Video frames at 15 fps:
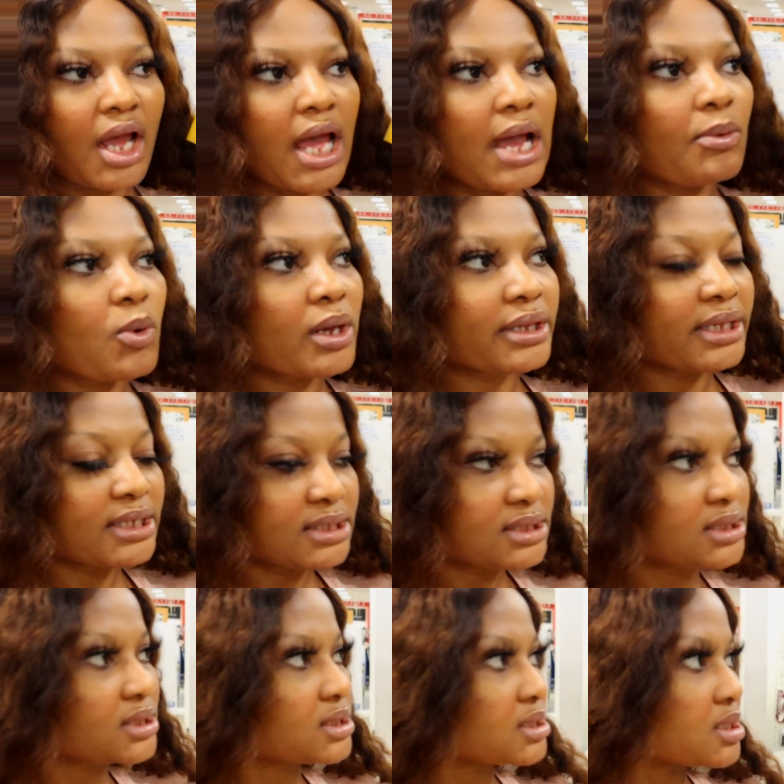I want
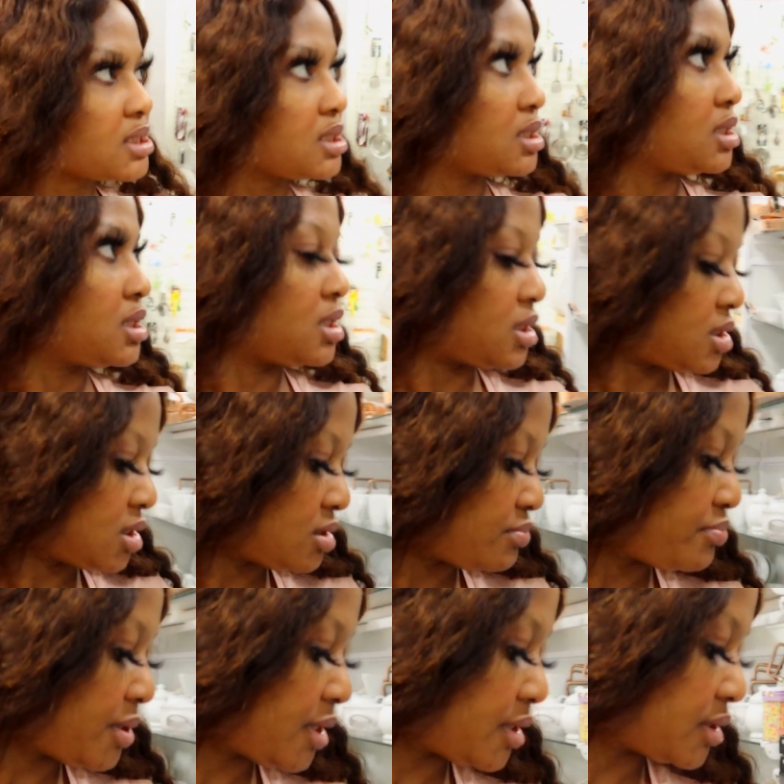this,
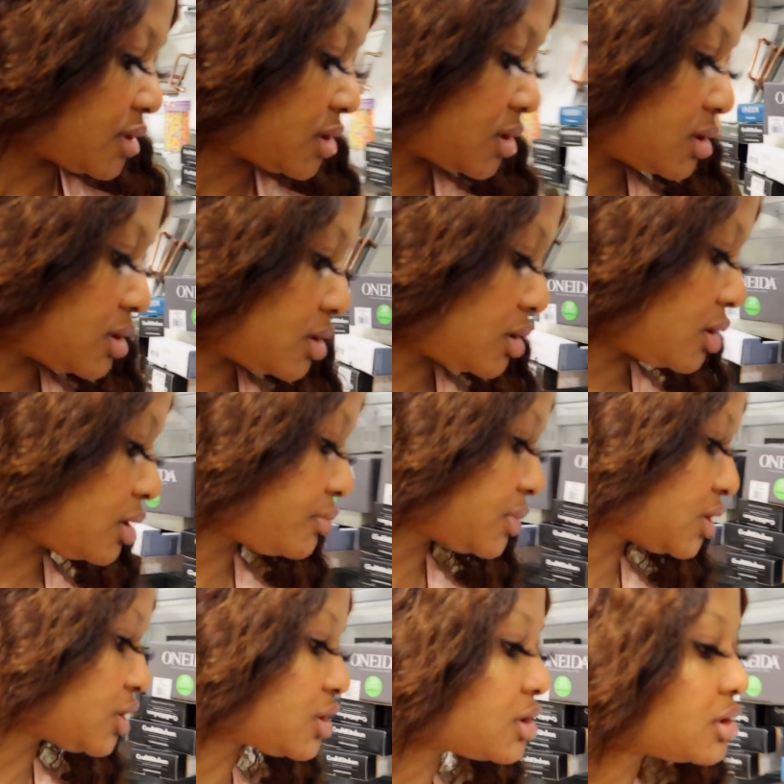but let
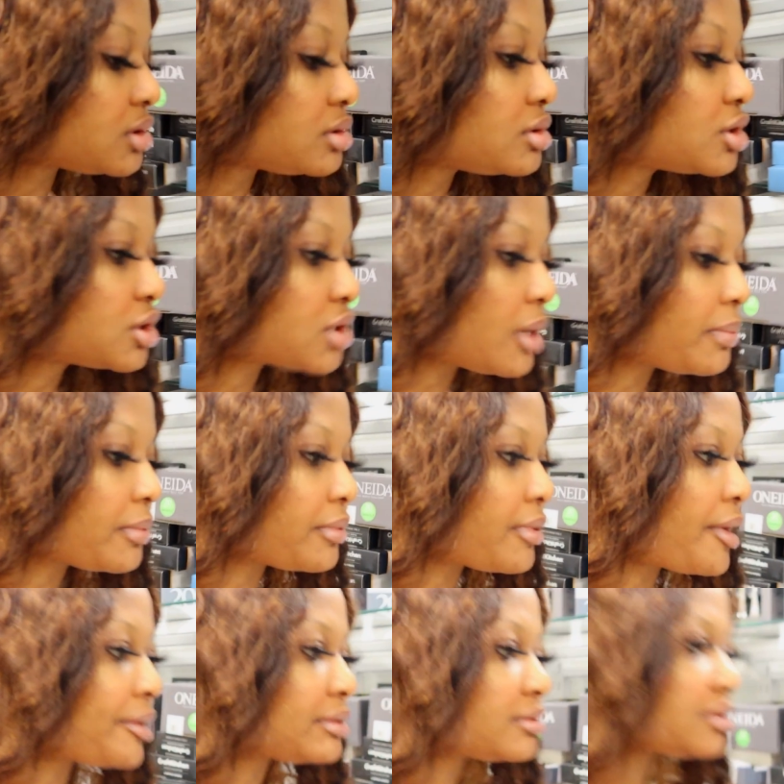me shop
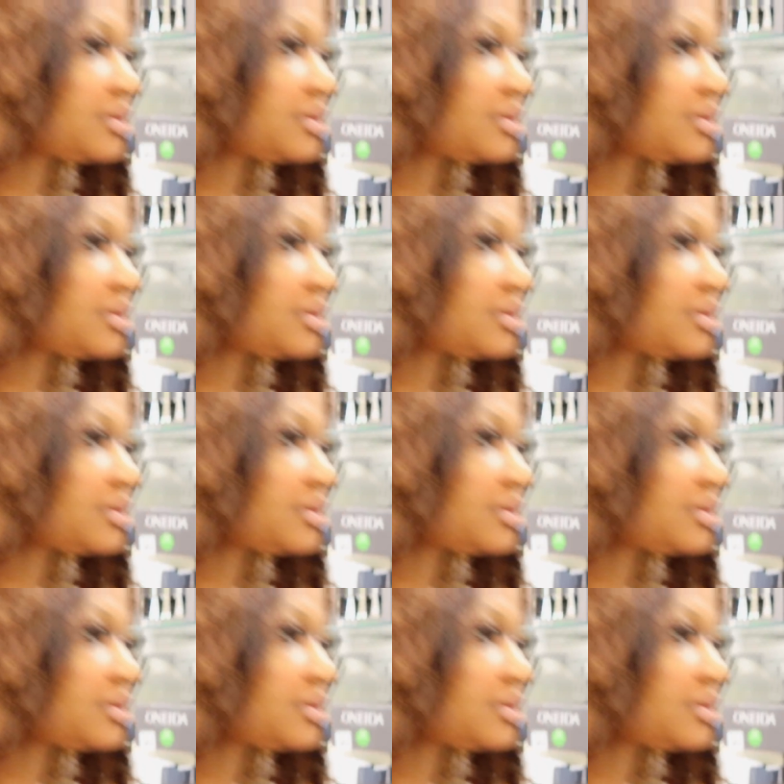around